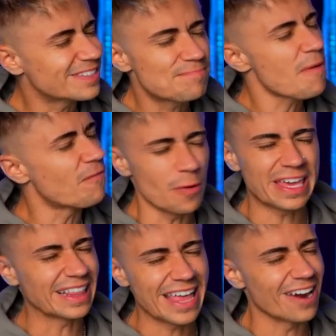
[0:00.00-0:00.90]
before we
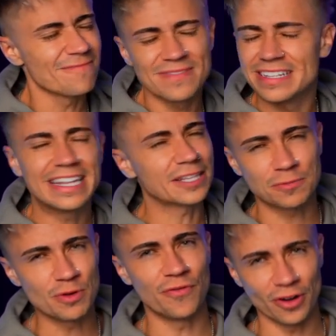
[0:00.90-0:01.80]
get there, let's
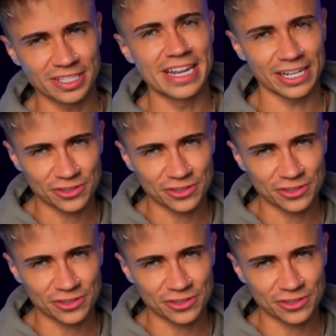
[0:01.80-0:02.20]
move on to the next